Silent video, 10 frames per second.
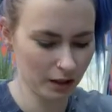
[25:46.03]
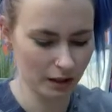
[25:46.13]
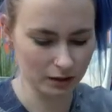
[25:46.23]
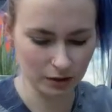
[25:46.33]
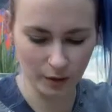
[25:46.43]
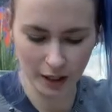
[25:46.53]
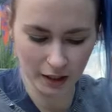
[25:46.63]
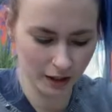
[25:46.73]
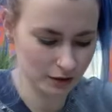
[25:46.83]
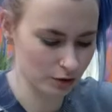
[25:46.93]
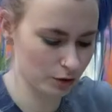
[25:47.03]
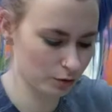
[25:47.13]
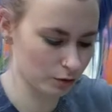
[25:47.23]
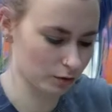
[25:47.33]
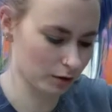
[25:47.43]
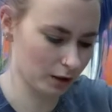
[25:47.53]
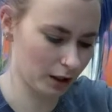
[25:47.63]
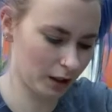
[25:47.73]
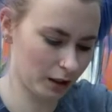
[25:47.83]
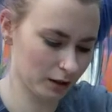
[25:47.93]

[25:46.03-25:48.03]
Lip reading: It's quite a nice neutral colour.